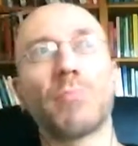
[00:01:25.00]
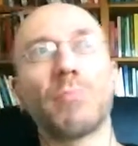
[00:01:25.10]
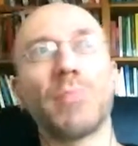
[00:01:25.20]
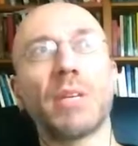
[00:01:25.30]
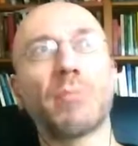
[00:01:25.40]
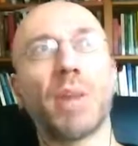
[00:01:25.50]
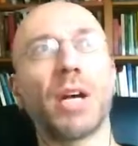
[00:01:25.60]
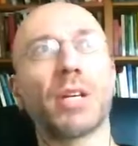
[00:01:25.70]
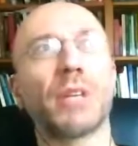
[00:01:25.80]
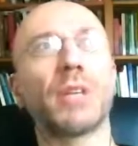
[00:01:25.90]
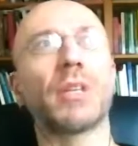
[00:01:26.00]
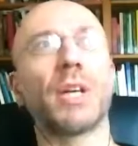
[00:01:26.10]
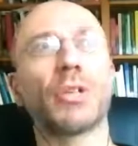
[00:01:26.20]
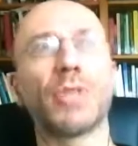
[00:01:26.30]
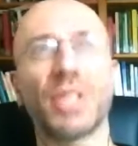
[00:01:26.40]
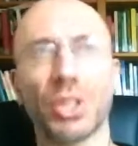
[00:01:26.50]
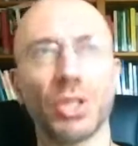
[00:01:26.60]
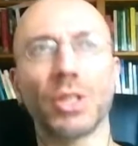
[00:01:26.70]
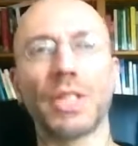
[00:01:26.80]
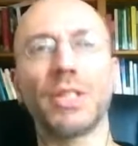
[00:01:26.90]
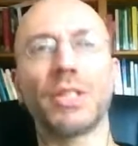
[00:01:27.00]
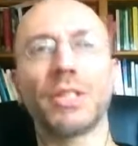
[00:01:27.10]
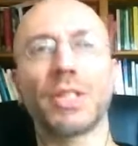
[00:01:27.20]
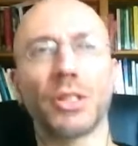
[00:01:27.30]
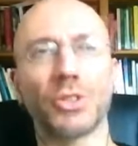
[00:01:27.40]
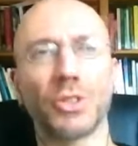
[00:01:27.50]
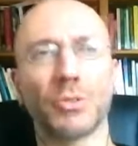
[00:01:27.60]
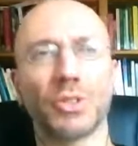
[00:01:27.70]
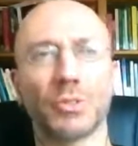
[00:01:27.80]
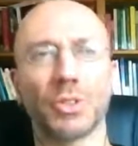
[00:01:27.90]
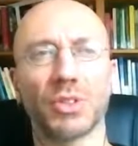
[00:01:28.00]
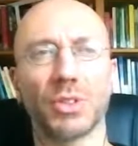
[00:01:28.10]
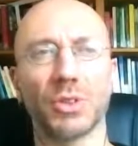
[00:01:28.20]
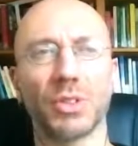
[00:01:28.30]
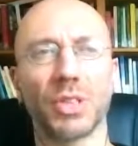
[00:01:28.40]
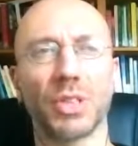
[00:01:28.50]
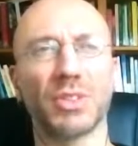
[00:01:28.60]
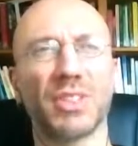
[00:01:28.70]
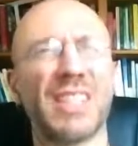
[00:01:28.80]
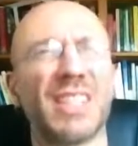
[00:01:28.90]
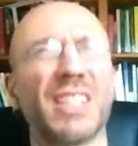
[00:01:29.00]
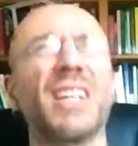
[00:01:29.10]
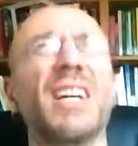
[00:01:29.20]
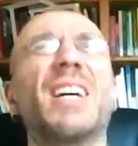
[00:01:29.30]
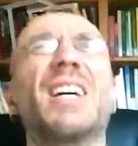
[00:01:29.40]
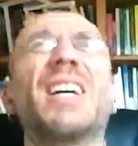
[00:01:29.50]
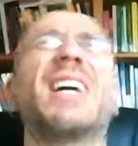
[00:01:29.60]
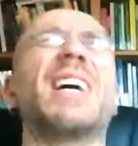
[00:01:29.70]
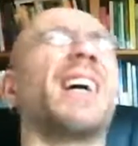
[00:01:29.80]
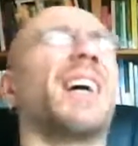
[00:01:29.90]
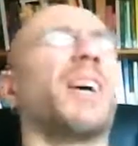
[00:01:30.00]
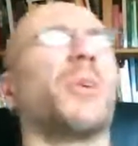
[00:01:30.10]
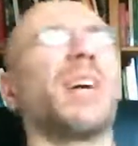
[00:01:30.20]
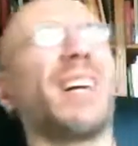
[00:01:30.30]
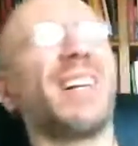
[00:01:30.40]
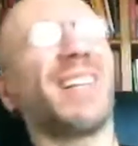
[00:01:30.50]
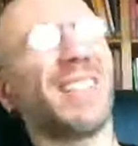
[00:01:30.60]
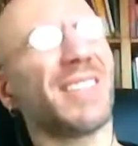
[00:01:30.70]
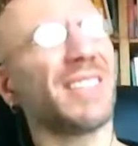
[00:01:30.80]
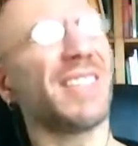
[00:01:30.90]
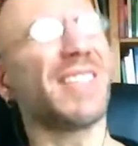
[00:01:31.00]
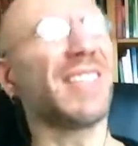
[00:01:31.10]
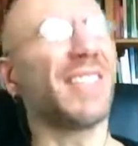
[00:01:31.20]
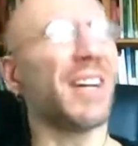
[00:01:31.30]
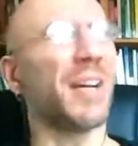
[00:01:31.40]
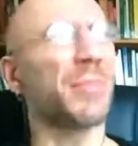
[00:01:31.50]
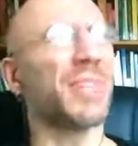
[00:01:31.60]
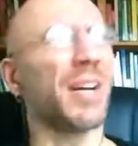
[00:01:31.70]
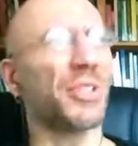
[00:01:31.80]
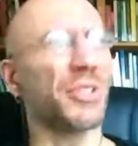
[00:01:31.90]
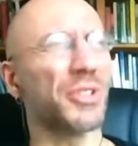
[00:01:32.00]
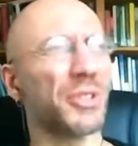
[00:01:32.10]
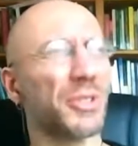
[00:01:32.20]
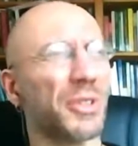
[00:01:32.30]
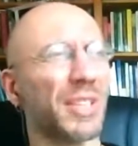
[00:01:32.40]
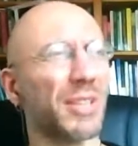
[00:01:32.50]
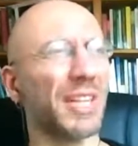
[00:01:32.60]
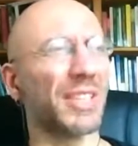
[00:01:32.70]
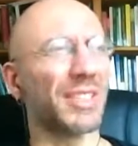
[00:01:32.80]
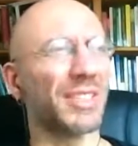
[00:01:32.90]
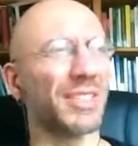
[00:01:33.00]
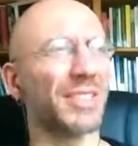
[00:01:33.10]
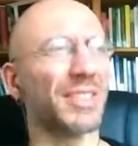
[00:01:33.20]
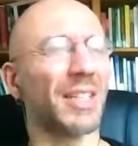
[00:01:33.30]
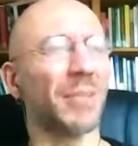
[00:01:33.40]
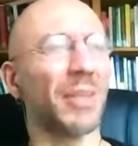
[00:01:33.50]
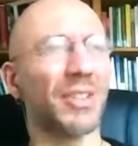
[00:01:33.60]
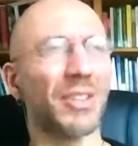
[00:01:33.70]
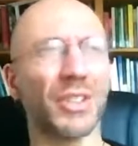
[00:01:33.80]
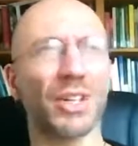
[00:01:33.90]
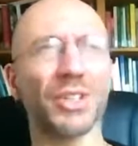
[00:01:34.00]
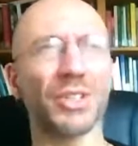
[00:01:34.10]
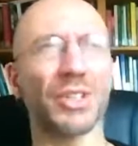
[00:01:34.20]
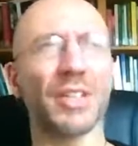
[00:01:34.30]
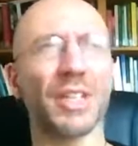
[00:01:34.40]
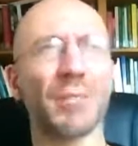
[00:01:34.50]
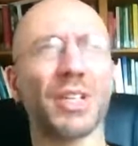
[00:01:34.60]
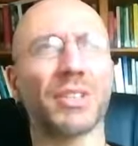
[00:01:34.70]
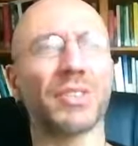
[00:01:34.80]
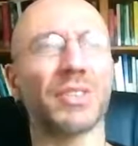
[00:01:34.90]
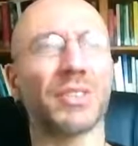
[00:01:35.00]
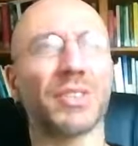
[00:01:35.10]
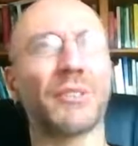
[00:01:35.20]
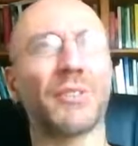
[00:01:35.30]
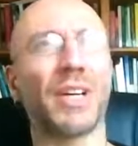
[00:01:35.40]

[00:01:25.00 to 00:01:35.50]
being part of a traditional Indian culture was good. And I was thinking, well, I'm not sure about this culture thing, because if